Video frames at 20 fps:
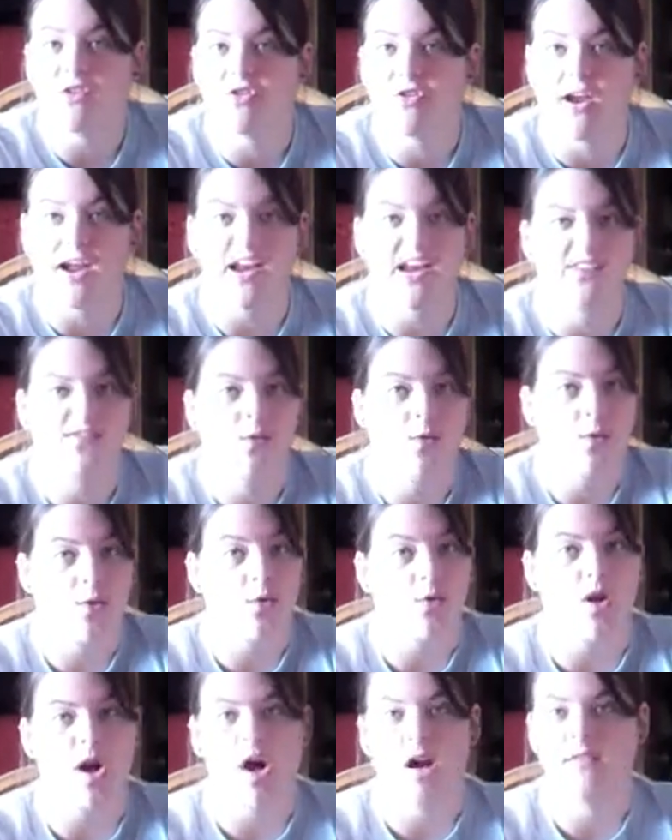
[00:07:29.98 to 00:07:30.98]
great. If you were
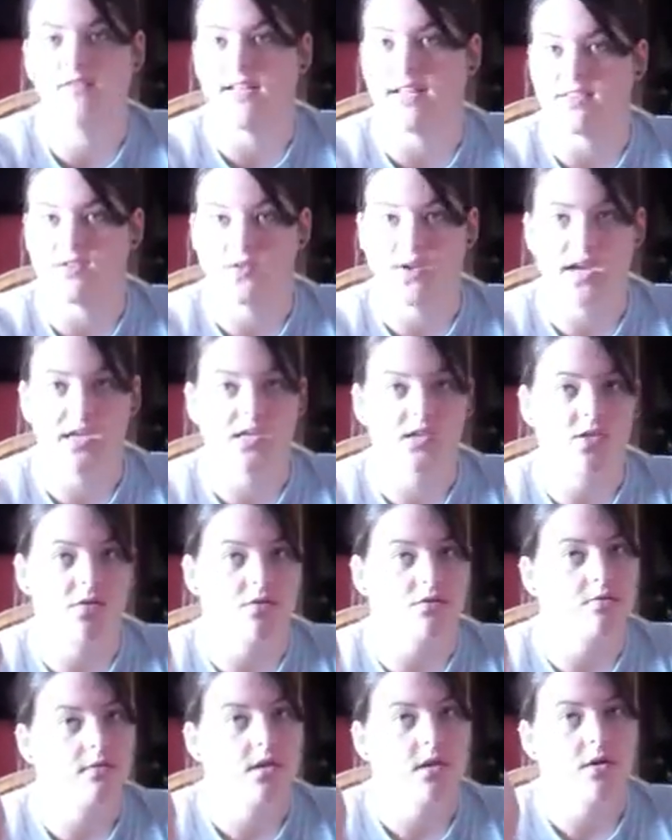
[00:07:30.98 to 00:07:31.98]
wrong, that's okay too.
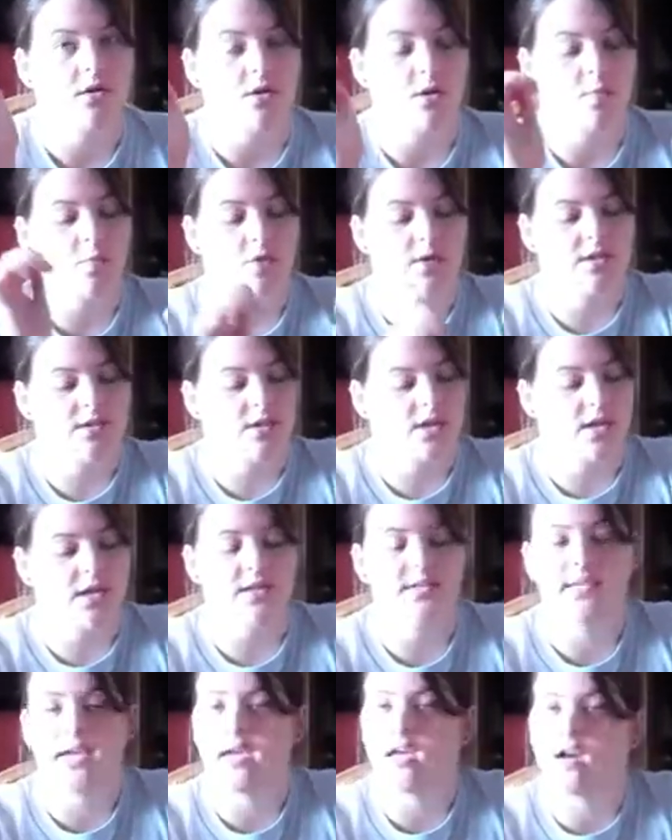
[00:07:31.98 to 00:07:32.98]
No points are going to get
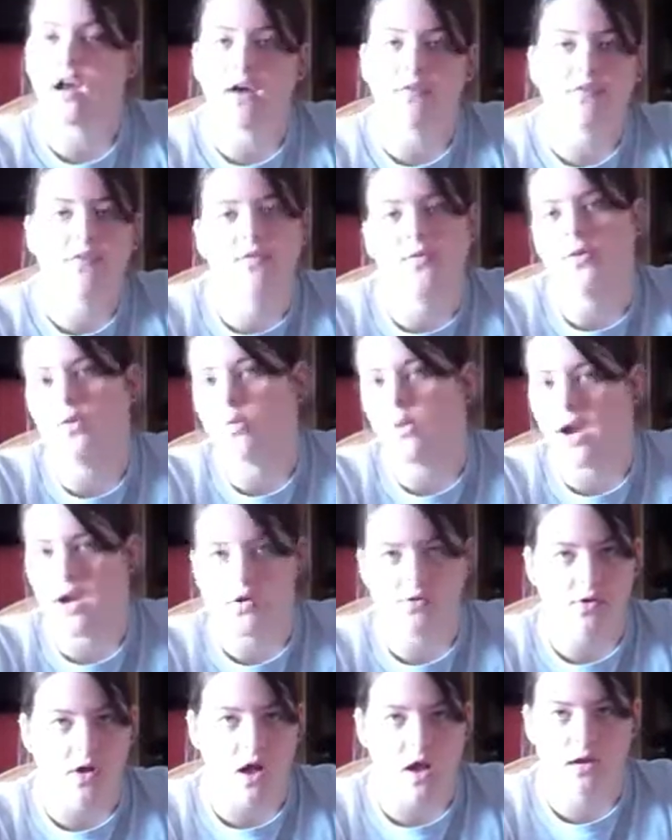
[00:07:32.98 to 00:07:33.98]
taken off if you were right or
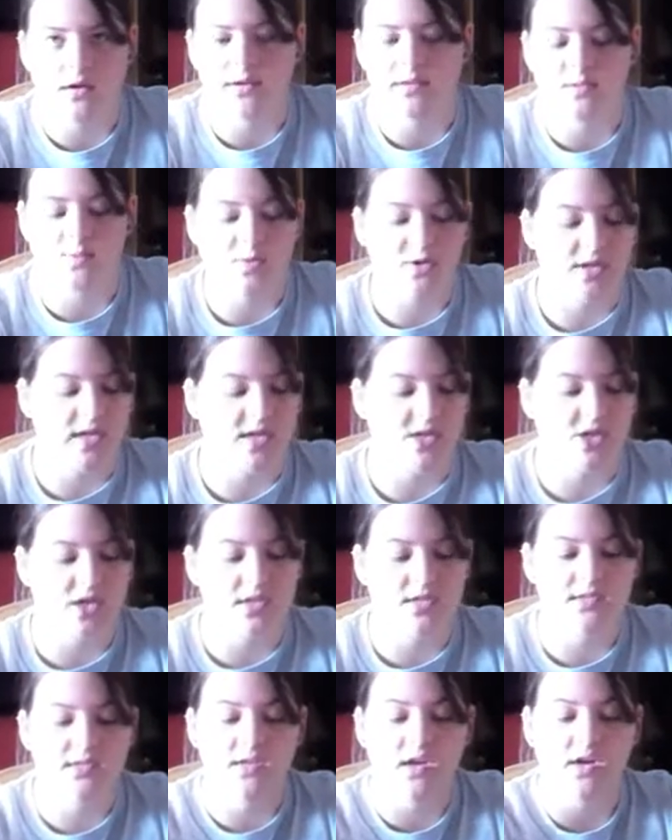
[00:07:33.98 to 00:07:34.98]
wrong, because
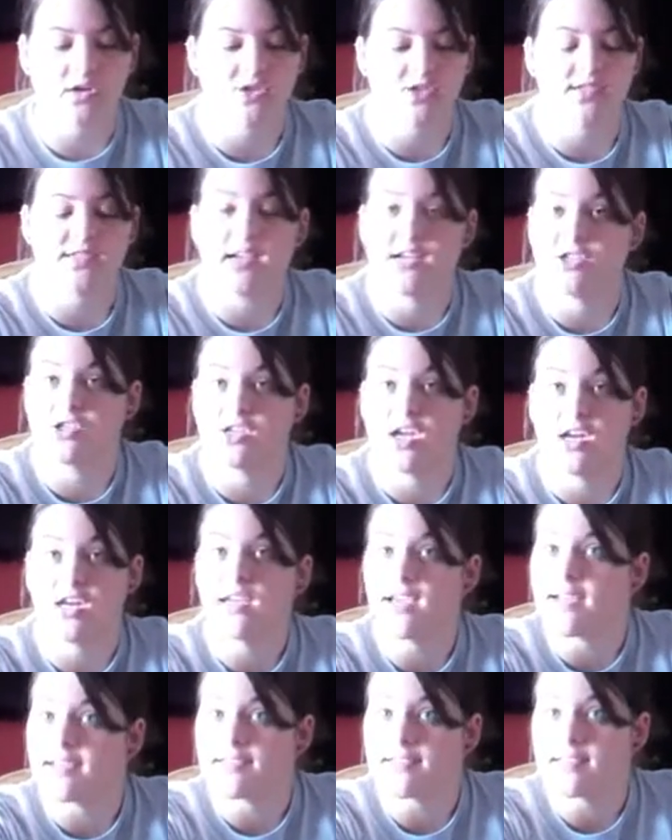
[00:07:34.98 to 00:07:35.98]
predictions are just educated
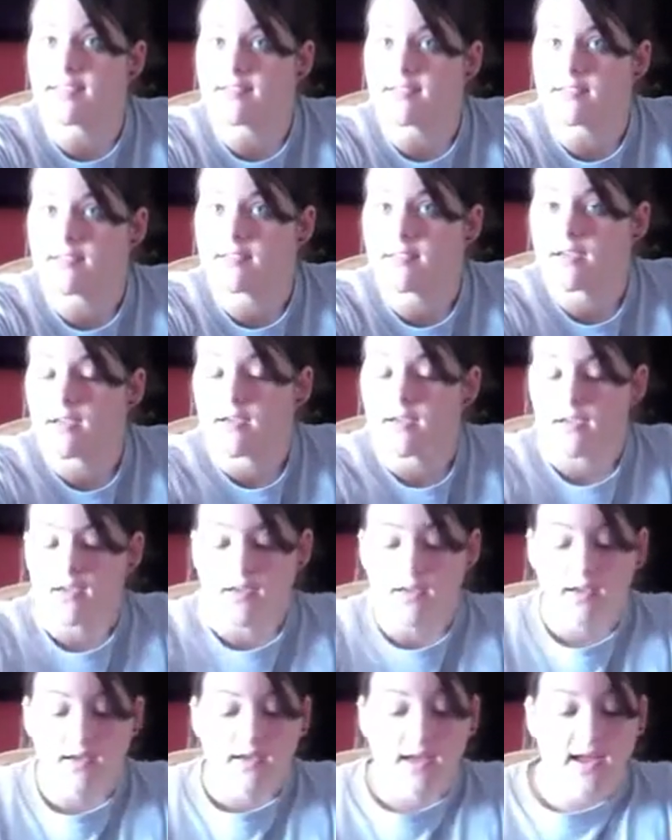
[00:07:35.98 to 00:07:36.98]
guesses,
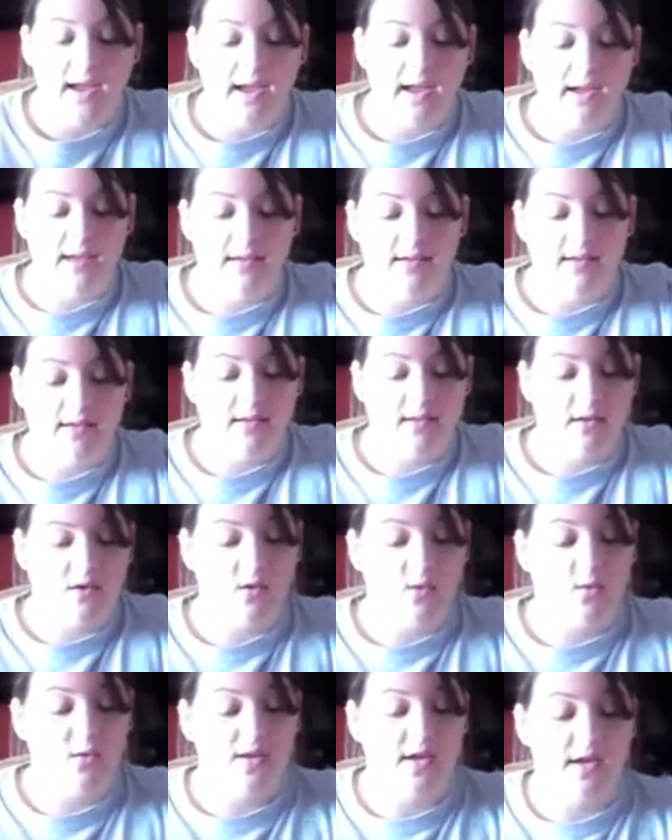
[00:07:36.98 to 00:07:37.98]
and
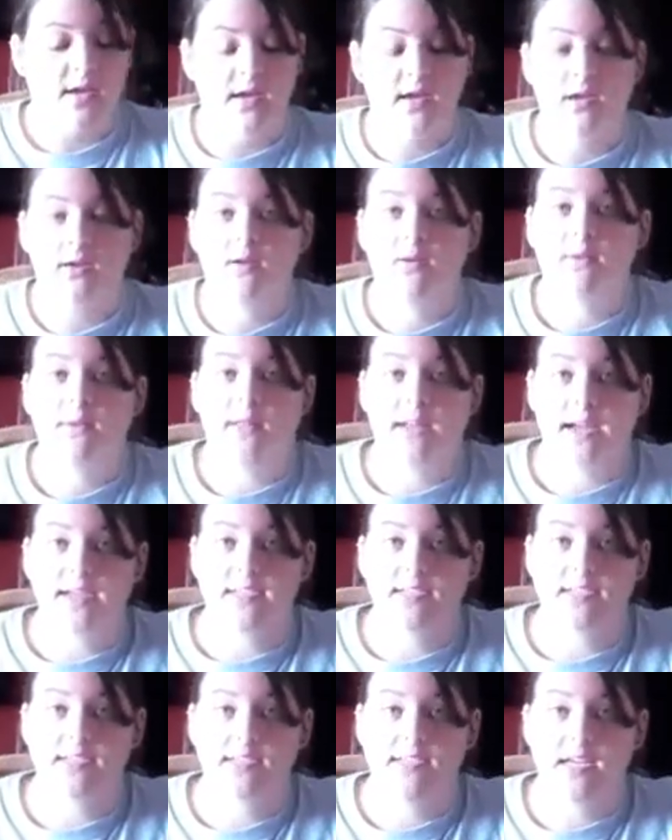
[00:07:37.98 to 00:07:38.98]
we like
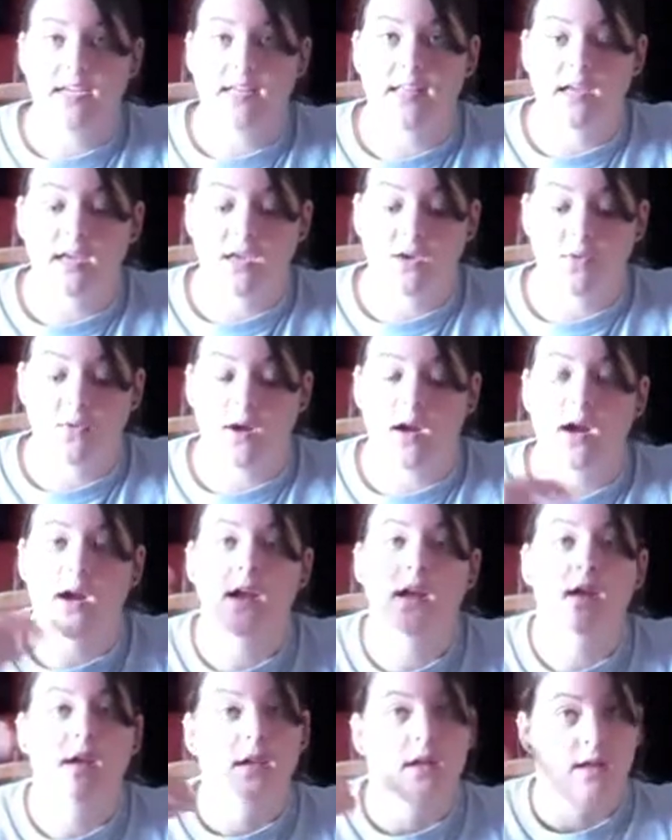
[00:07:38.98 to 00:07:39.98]
to see that you
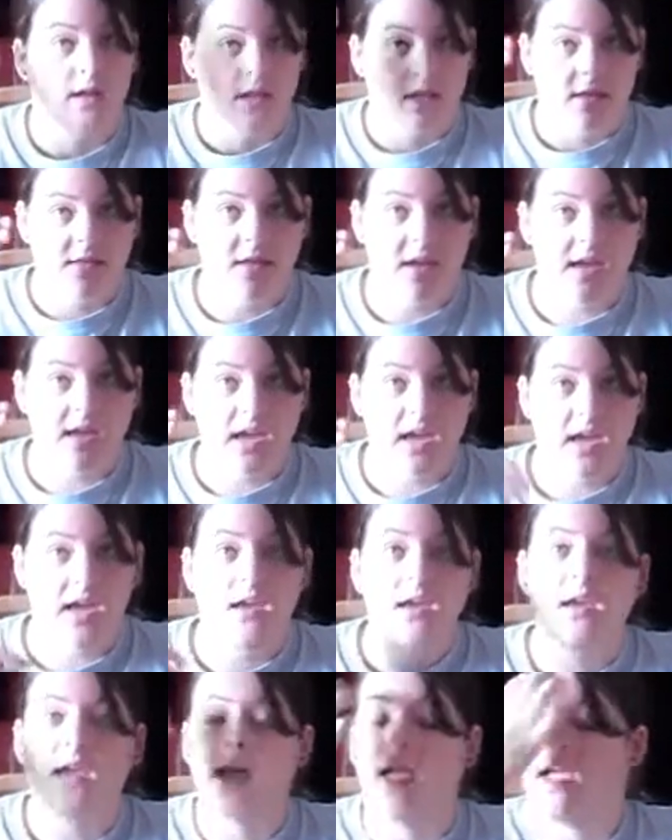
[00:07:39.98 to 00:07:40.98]
are
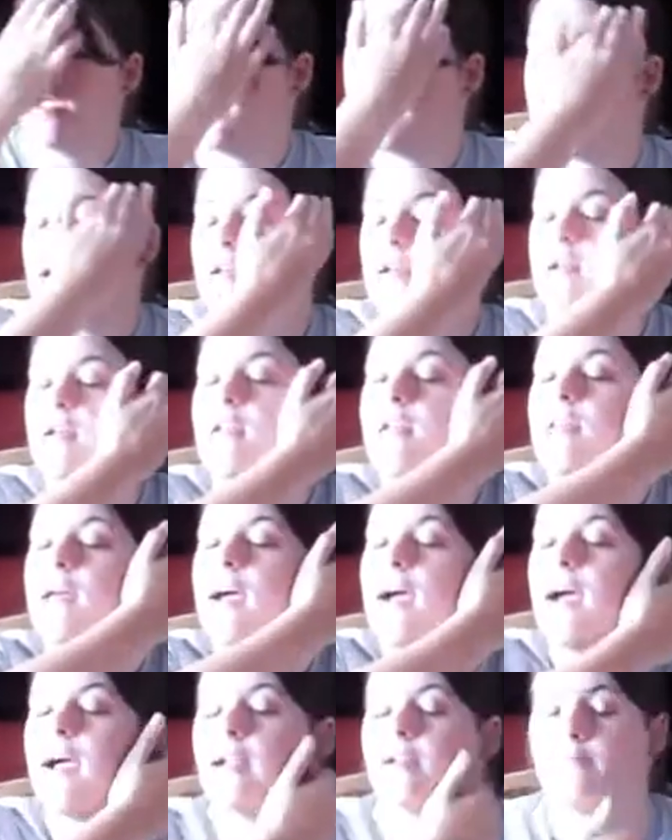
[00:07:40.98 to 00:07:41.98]
thinking and
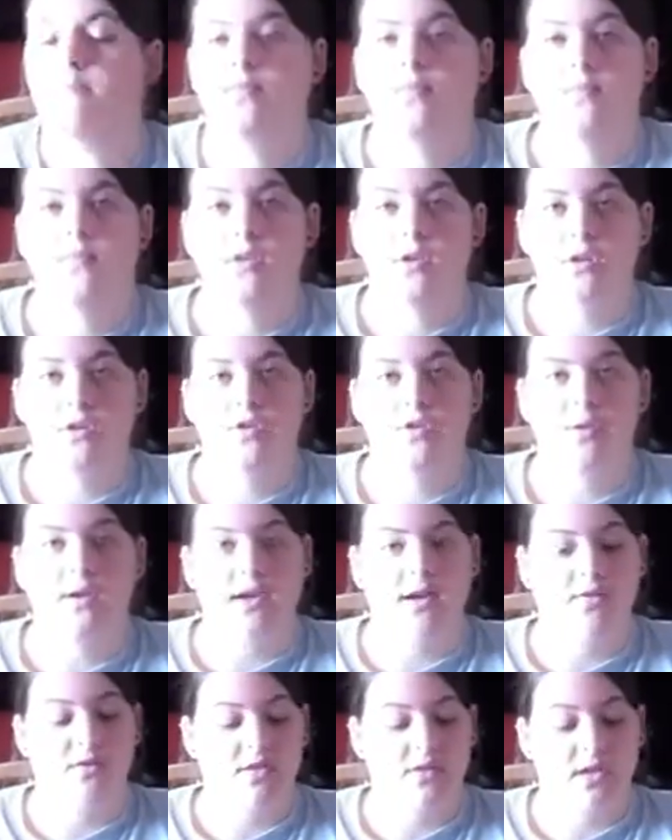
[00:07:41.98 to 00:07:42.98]
that you're doing
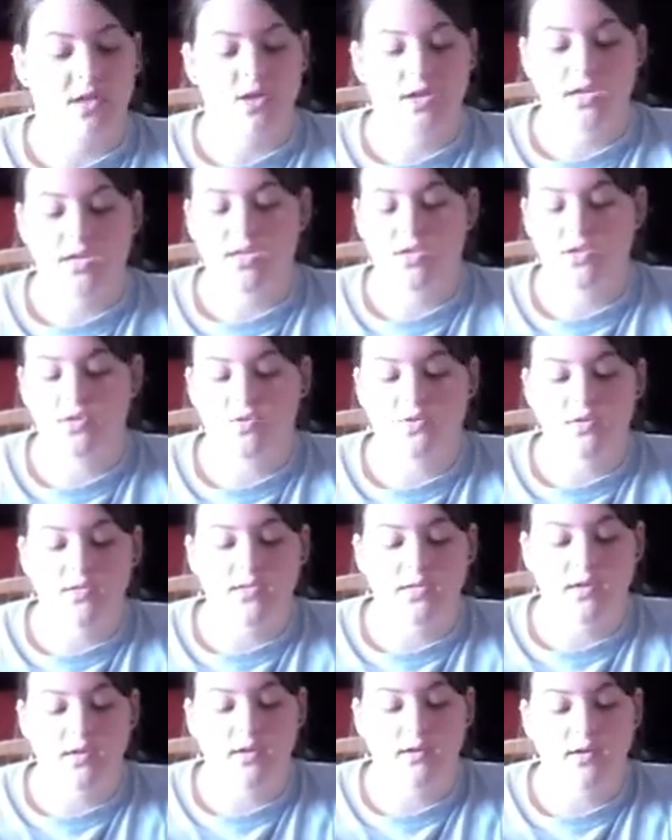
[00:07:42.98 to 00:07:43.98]
everything you need
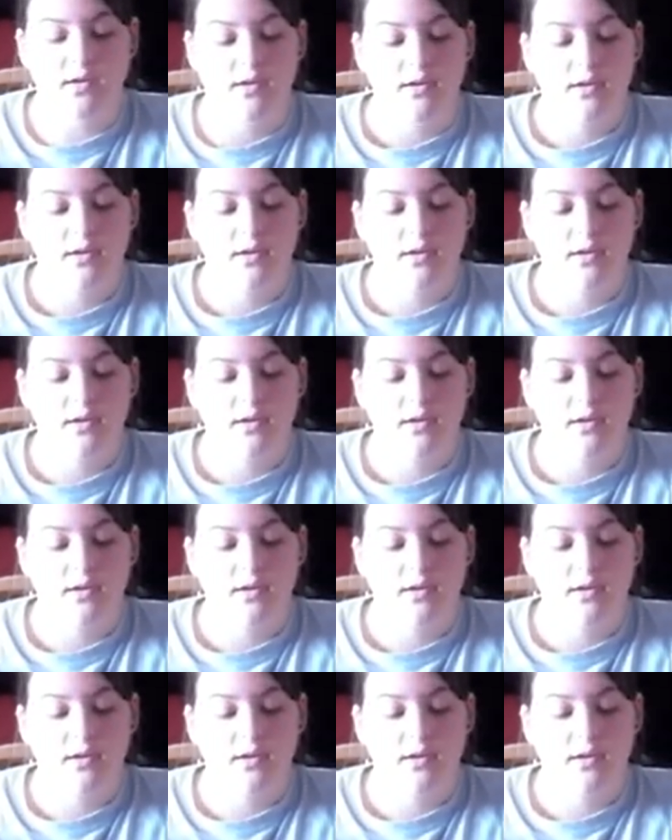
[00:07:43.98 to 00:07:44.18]
to